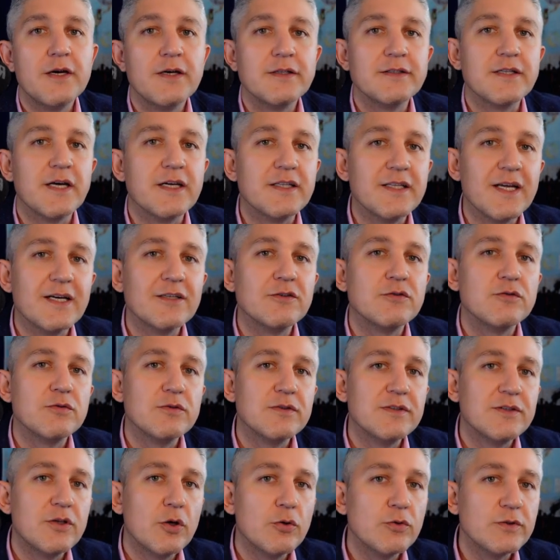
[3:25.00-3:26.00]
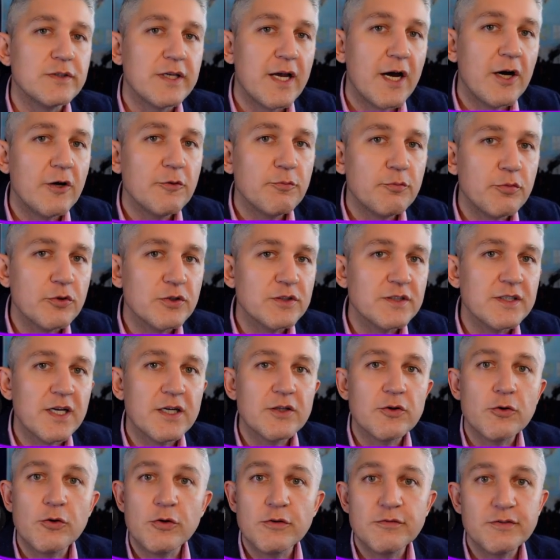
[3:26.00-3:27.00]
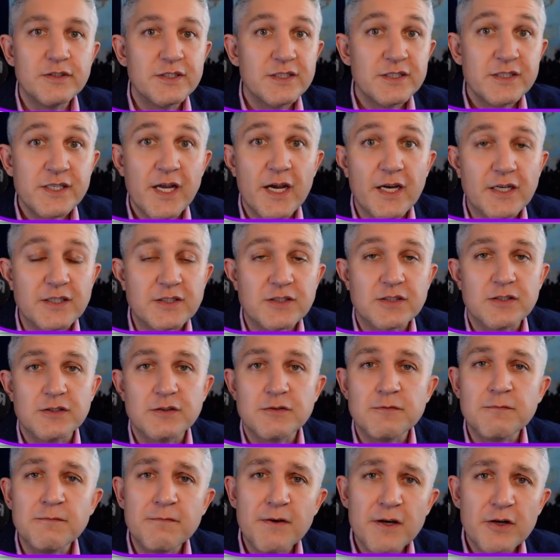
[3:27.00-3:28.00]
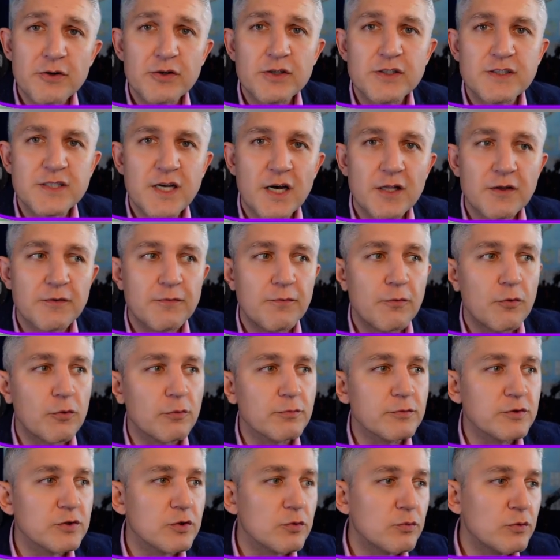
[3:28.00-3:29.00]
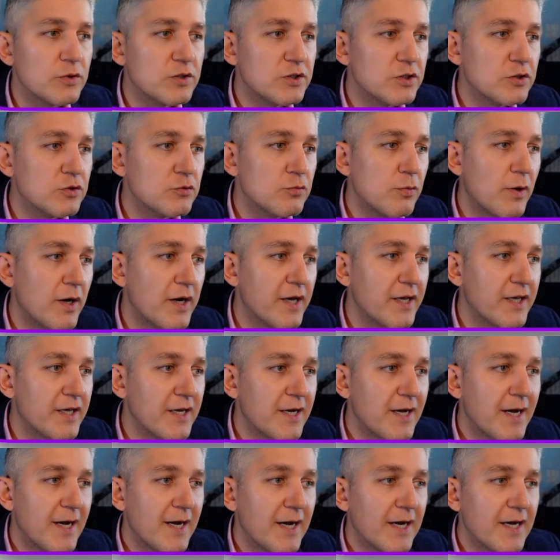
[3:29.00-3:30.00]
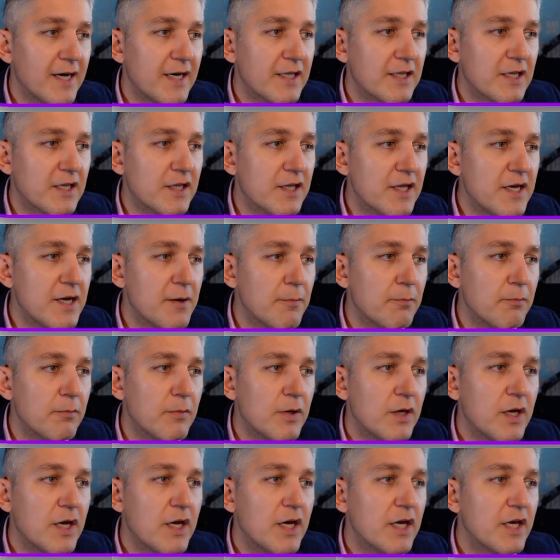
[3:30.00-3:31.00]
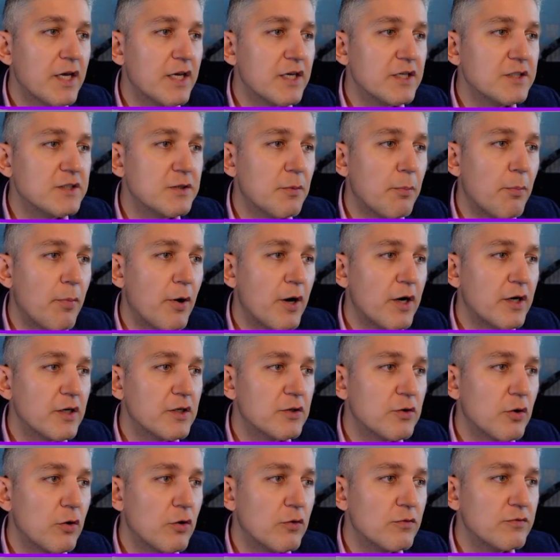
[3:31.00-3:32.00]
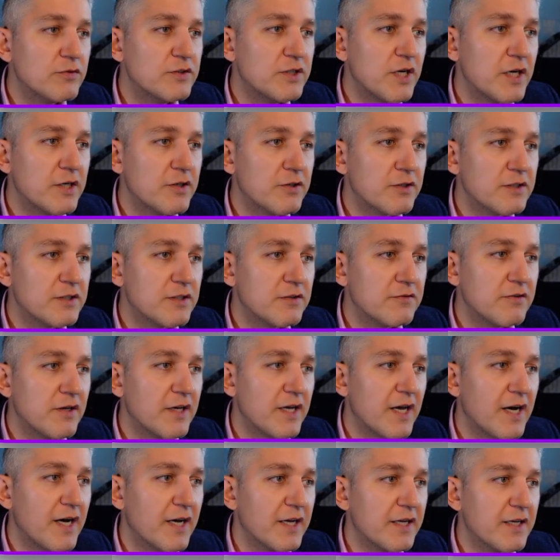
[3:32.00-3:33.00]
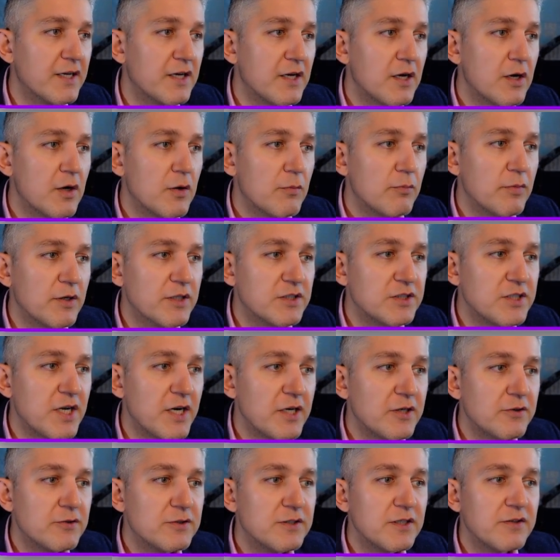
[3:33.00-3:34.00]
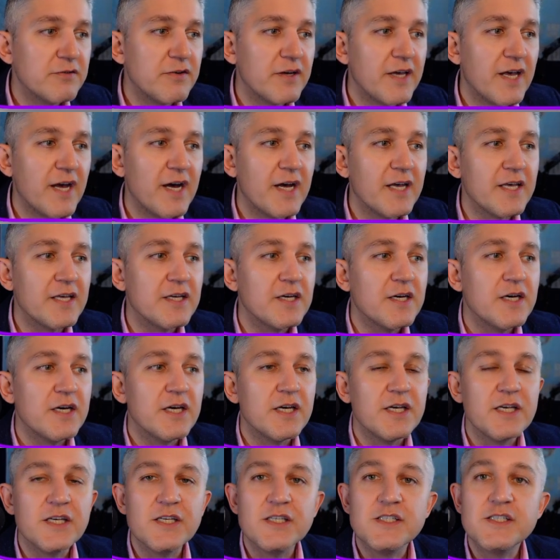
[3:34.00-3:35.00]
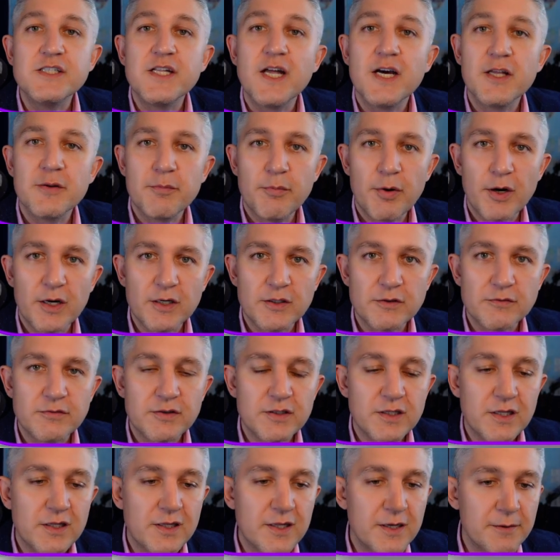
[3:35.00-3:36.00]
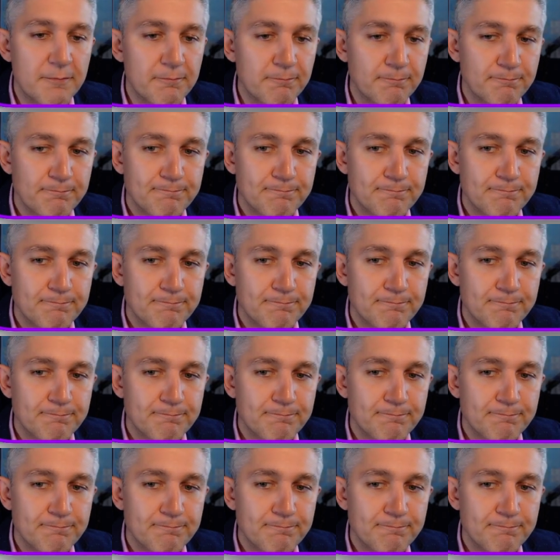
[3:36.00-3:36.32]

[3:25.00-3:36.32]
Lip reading: Now, those outputs not always text, it's various other forms, which is why LLM is a part of generative AI. But generative AI is not part of LLM.